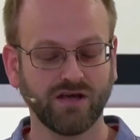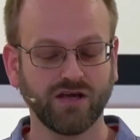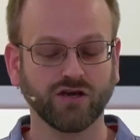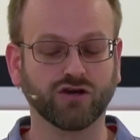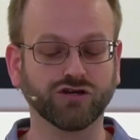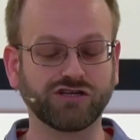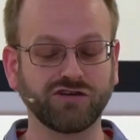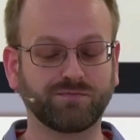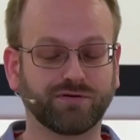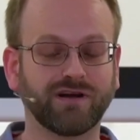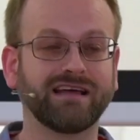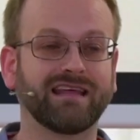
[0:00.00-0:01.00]
Could you
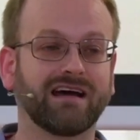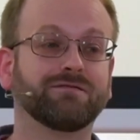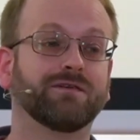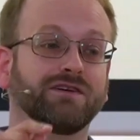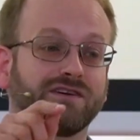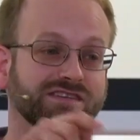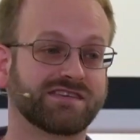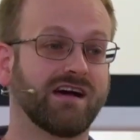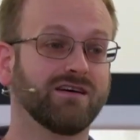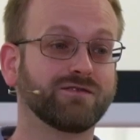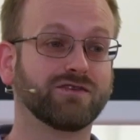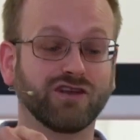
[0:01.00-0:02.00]
pray that for
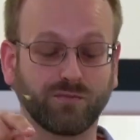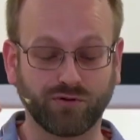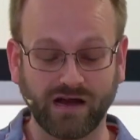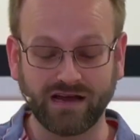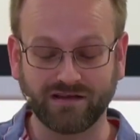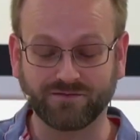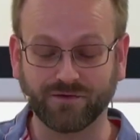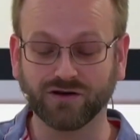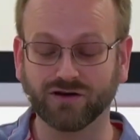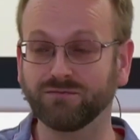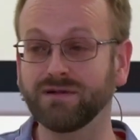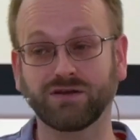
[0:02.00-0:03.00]
yourself? Could you pray it for
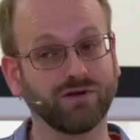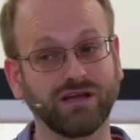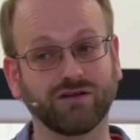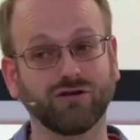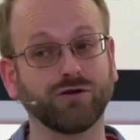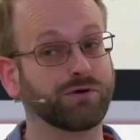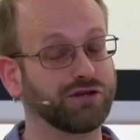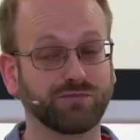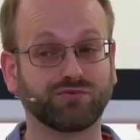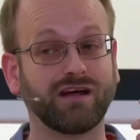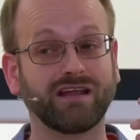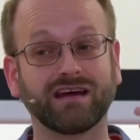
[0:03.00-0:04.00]
your midweek group? Could you
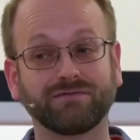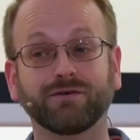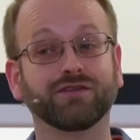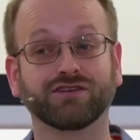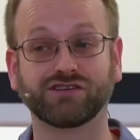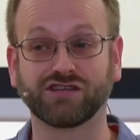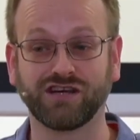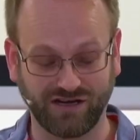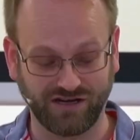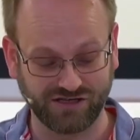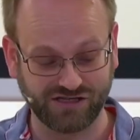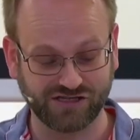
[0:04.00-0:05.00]
pray that for the
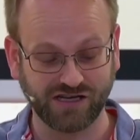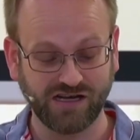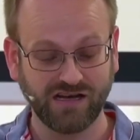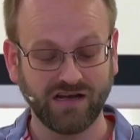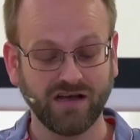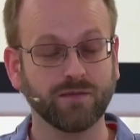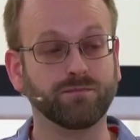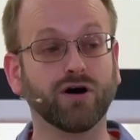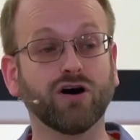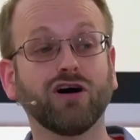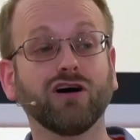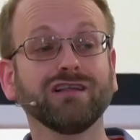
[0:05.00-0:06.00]
church?
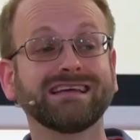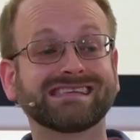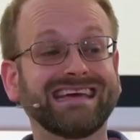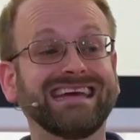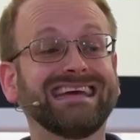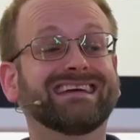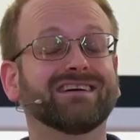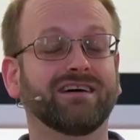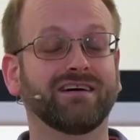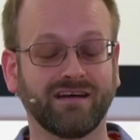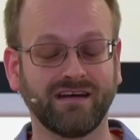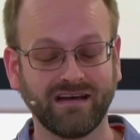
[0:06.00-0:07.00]
Paul is
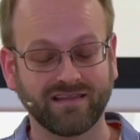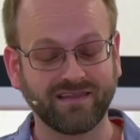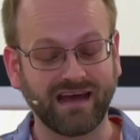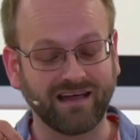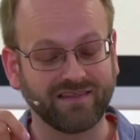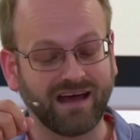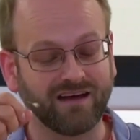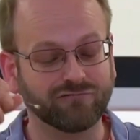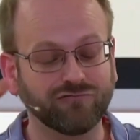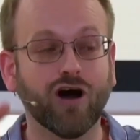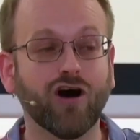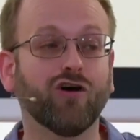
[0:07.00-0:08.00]
eager that
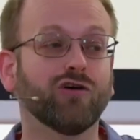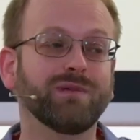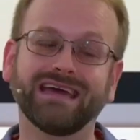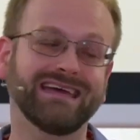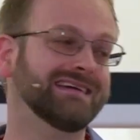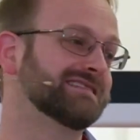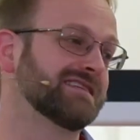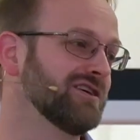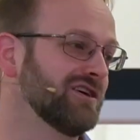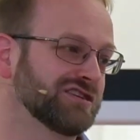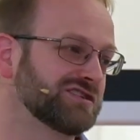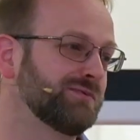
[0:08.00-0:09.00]
Rome hears the
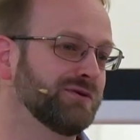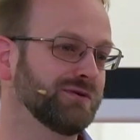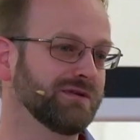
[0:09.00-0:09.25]
gospel.